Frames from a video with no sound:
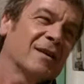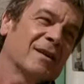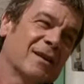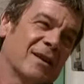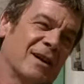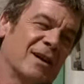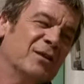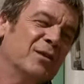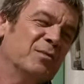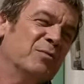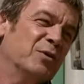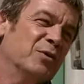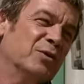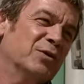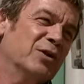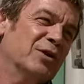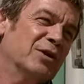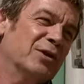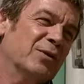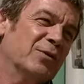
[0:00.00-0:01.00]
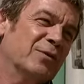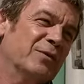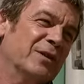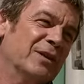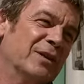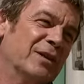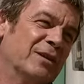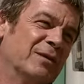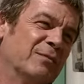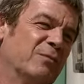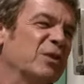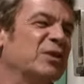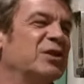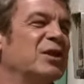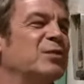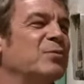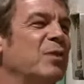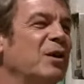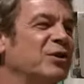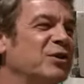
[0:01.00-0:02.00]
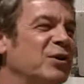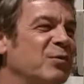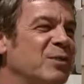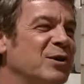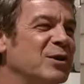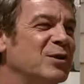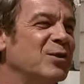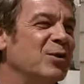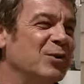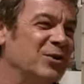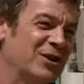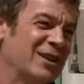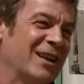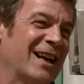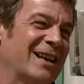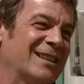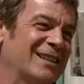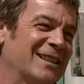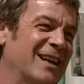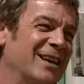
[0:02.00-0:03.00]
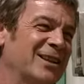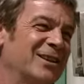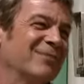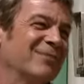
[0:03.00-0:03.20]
And the punters love her, which is why she'll be such an asset.